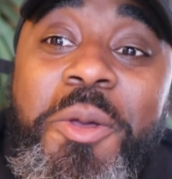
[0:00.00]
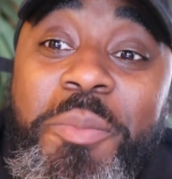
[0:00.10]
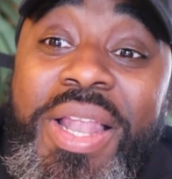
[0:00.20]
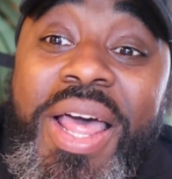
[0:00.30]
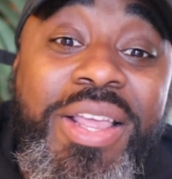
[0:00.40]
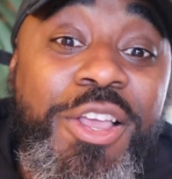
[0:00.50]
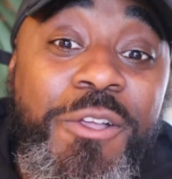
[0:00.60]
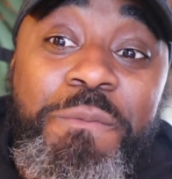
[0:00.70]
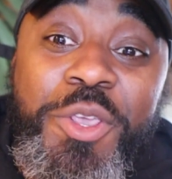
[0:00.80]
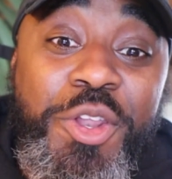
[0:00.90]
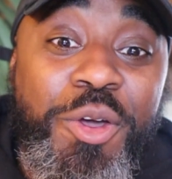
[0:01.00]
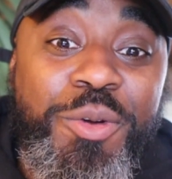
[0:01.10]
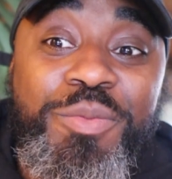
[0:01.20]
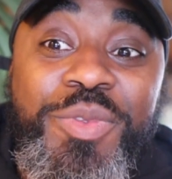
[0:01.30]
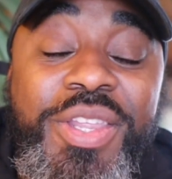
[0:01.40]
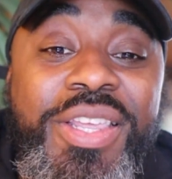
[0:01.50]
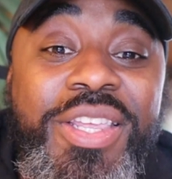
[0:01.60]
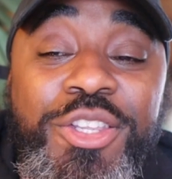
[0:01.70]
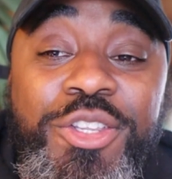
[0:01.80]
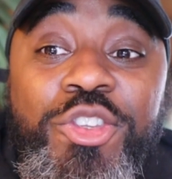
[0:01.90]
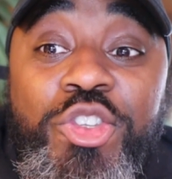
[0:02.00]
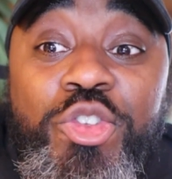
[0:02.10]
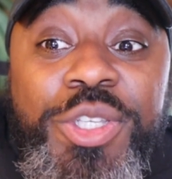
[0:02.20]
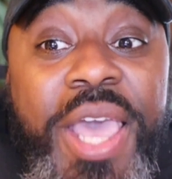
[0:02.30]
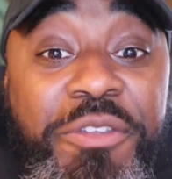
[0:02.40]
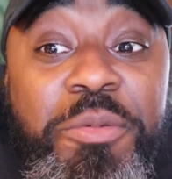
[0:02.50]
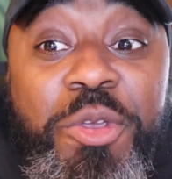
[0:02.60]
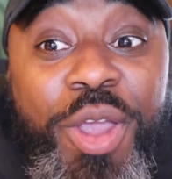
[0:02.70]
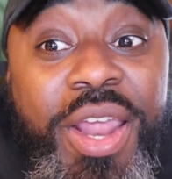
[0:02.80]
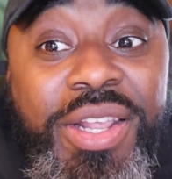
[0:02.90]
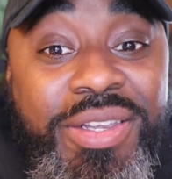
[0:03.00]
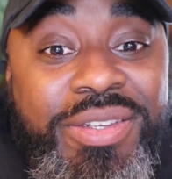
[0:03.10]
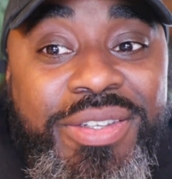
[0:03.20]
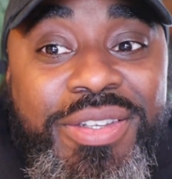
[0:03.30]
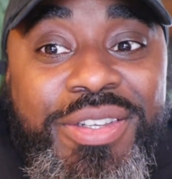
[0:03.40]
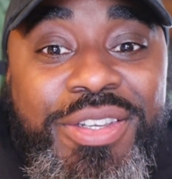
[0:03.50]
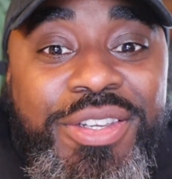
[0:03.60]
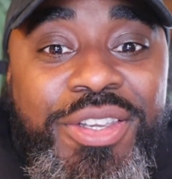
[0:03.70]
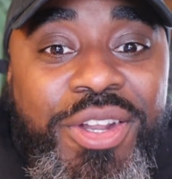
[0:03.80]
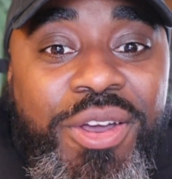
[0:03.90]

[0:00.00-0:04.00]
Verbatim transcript: But like, you know, like, you just have to be ready. You